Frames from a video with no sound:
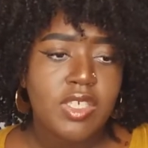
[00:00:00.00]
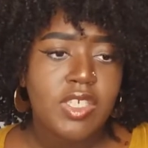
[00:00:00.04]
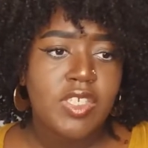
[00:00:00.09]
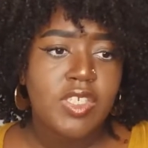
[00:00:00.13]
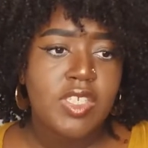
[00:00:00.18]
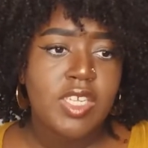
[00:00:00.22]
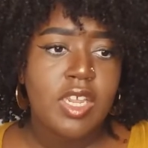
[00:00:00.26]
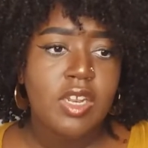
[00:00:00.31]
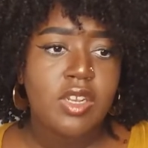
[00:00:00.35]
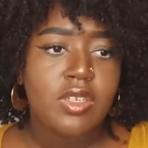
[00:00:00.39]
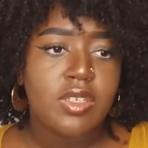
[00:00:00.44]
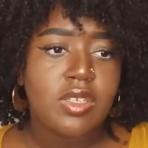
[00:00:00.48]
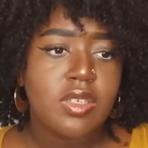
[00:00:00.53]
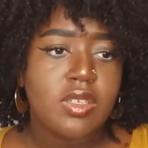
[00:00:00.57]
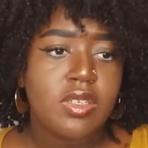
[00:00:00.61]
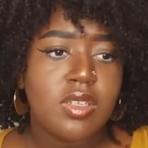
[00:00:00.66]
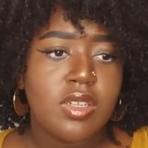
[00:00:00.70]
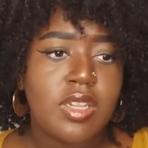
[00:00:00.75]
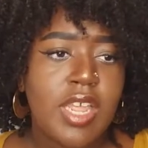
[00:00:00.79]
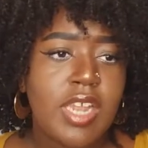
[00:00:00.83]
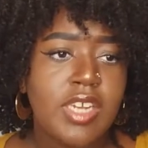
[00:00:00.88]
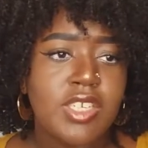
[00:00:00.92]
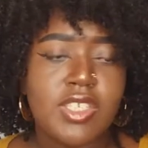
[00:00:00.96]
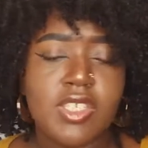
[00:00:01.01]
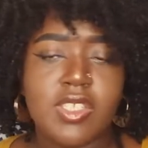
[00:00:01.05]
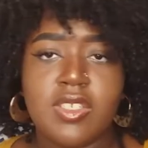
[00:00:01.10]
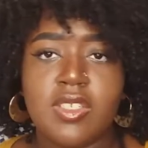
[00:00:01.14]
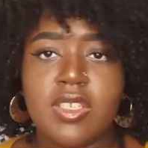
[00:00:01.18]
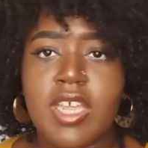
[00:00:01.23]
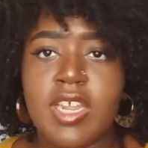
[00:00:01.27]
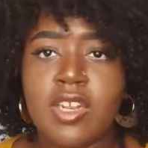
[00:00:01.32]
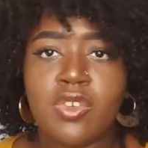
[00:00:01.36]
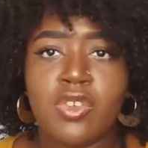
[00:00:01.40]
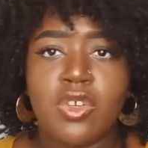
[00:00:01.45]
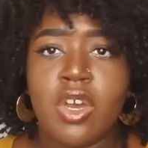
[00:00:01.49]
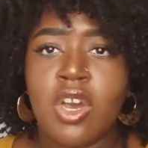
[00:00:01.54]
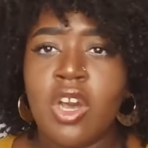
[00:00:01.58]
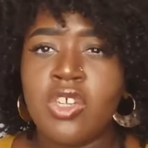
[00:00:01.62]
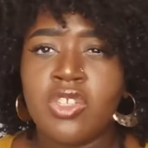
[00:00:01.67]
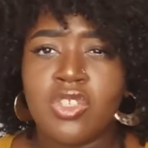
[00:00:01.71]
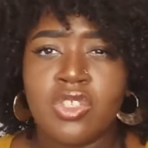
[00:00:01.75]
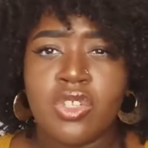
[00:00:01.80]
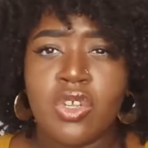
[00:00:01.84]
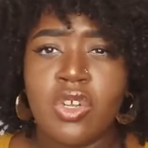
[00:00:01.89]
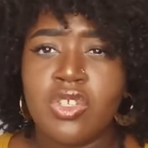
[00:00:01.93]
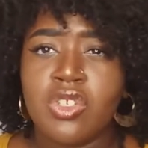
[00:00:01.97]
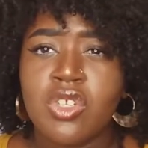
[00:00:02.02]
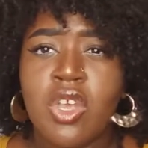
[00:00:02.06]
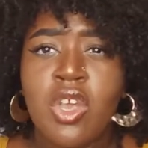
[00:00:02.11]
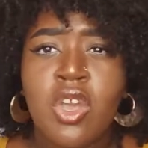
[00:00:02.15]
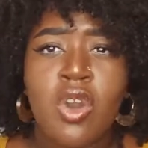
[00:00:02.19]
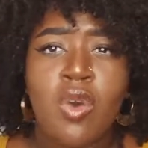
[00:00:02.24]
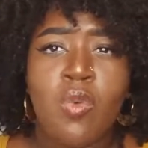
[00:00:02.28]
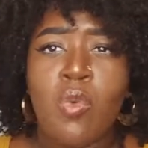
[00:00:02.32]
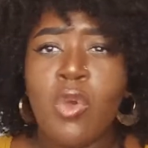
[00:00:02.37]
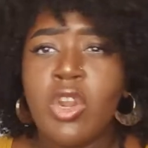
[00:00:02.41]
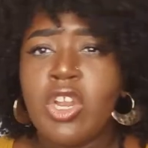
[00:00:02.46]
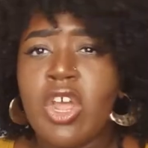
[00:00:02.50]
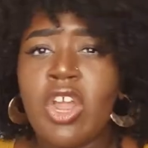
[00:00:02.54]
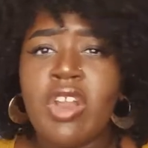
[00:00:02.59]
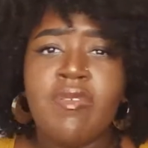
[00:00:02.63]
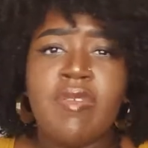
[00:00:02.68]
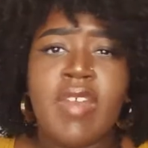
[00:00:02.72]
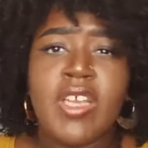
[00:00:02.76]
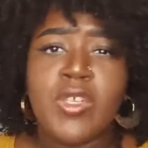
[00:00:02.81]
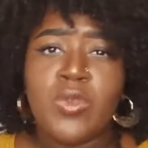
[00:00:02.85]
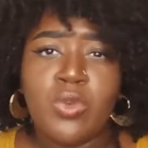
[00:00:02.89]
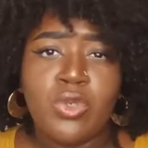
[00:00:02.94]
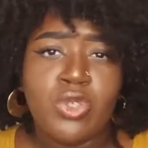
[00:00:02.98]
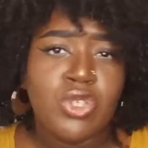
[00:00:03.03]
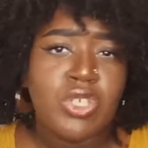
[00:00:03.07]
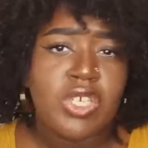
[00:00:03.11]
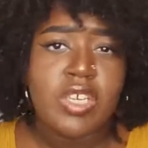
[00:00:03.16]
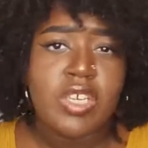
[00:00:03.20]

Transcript: said to us, what advice would you